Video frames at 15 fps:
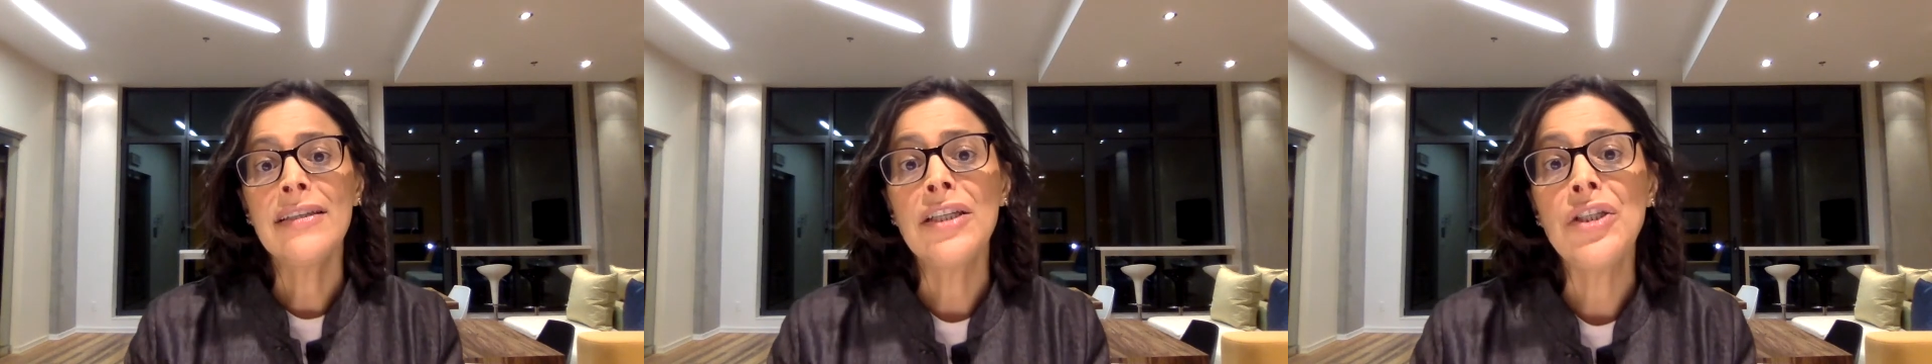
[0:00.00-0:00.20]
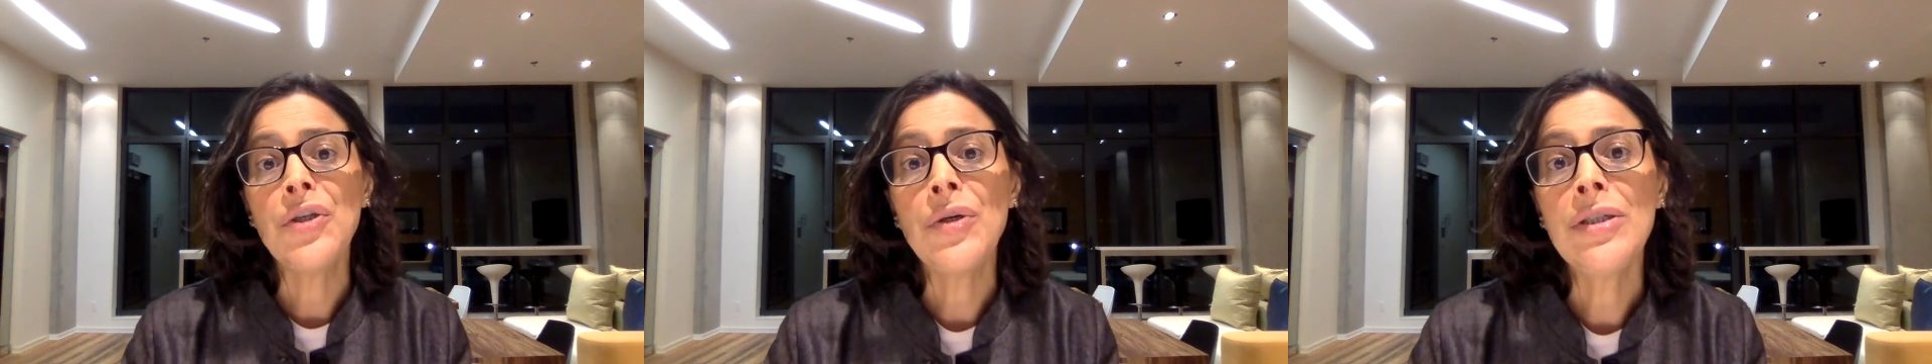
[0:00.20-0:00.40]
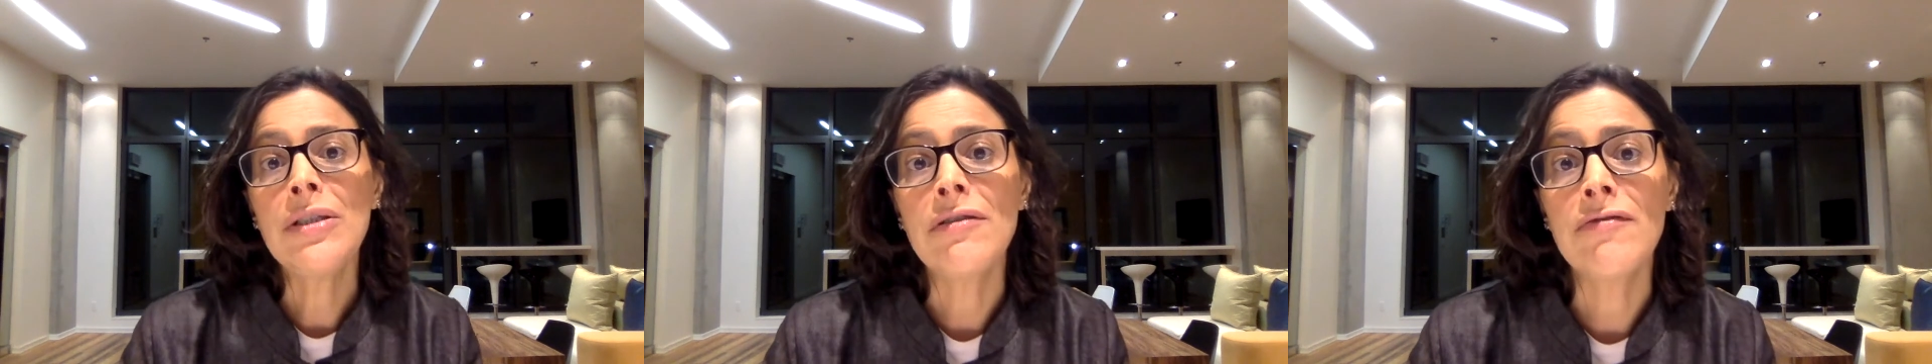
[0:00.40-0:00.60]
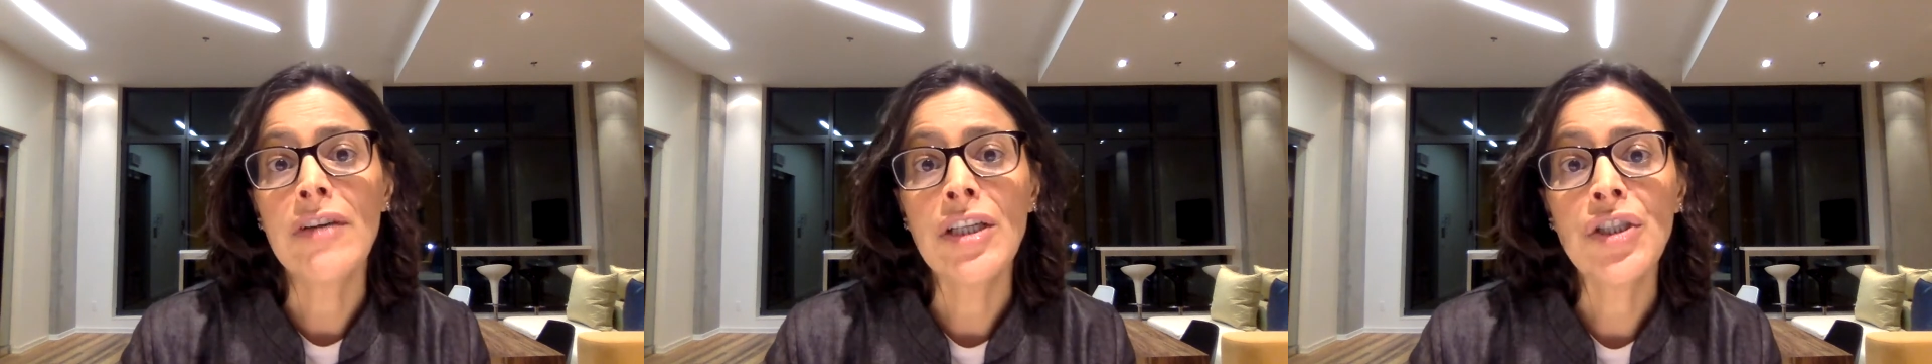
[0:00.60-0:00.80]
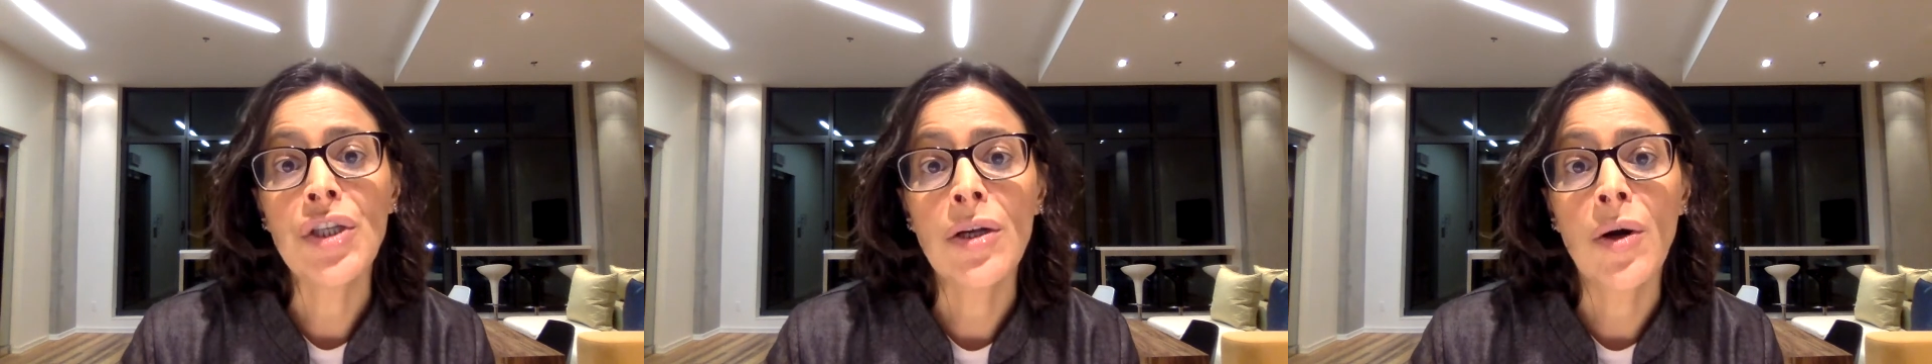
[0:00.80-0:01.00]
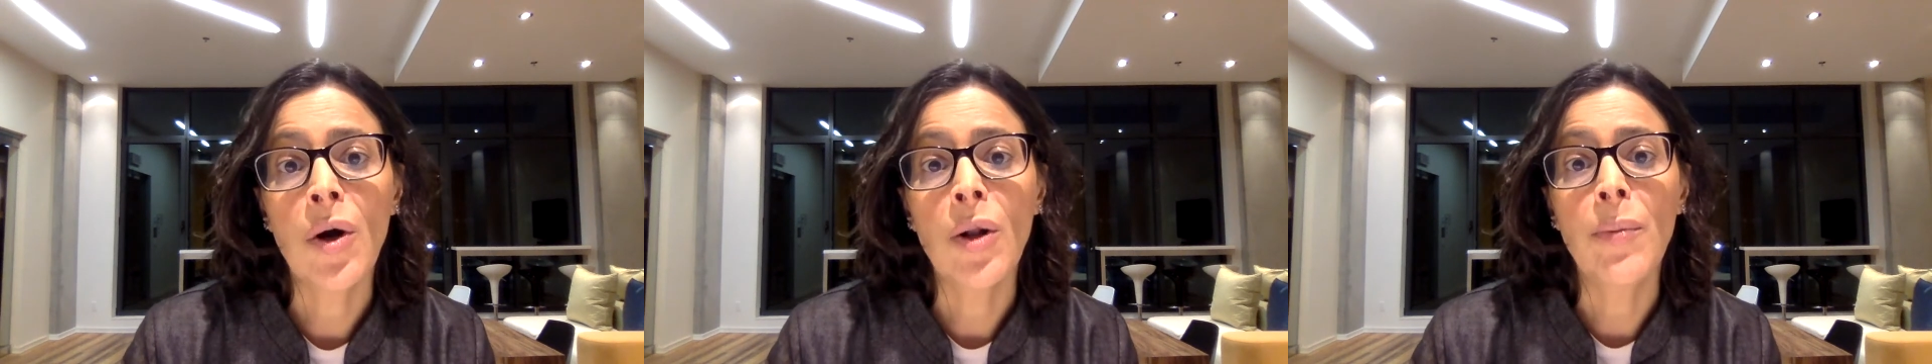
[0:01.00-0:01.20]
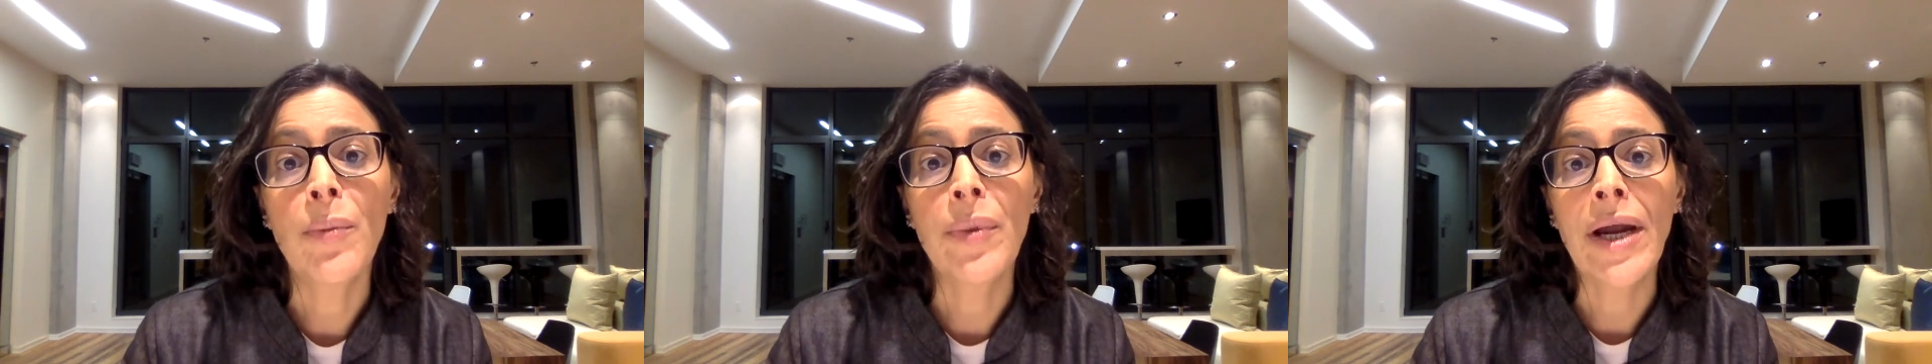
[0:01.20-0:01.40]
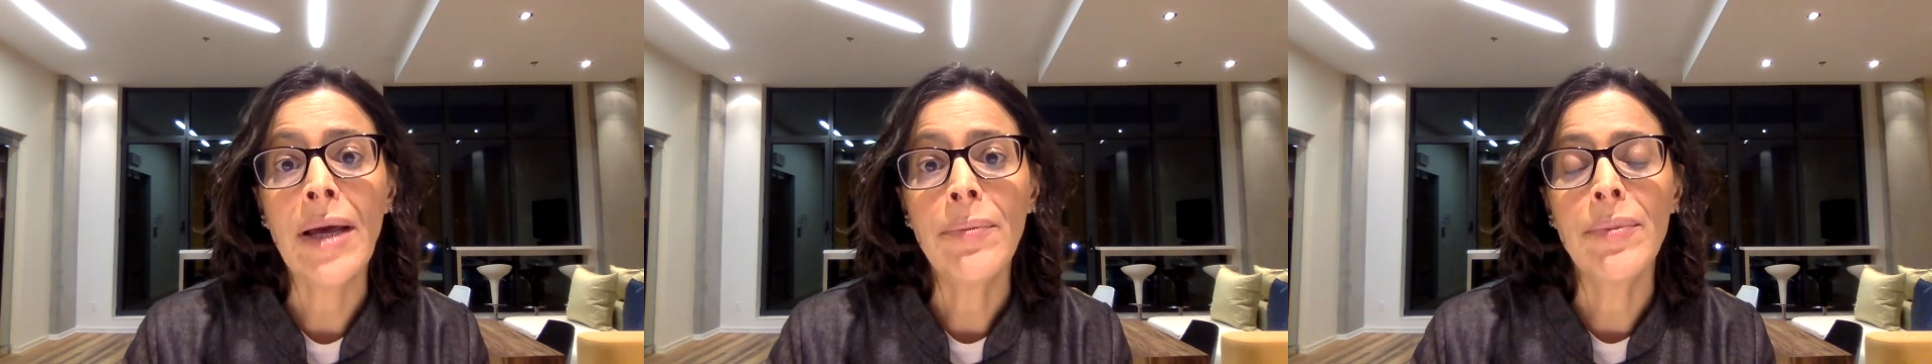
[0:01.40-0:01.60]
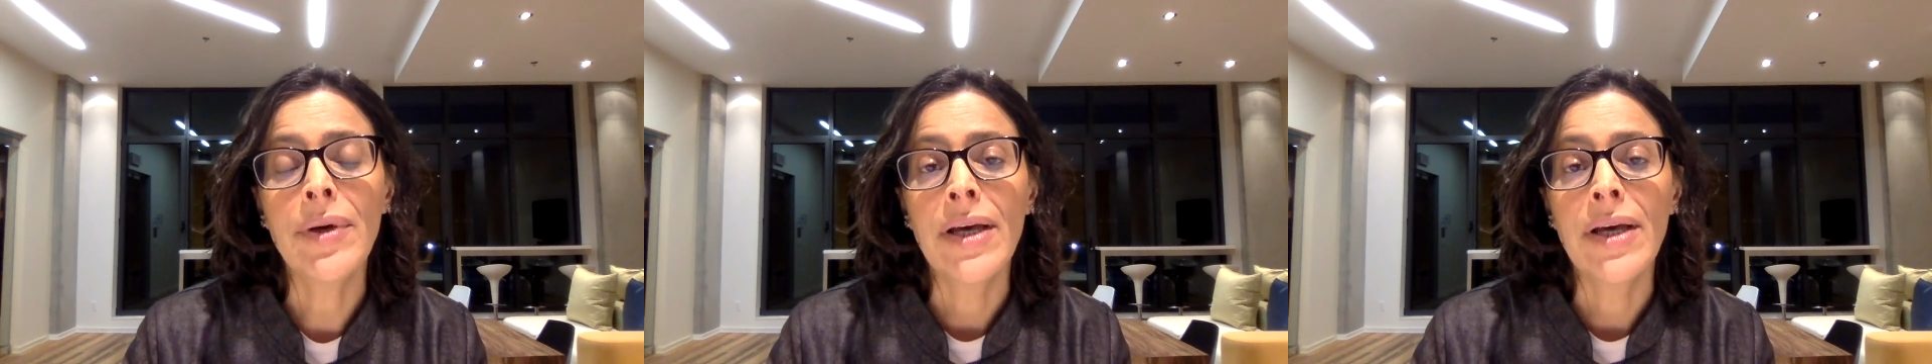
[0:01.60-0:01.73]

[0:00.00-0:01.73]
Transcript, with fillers: a new intervention called PREP,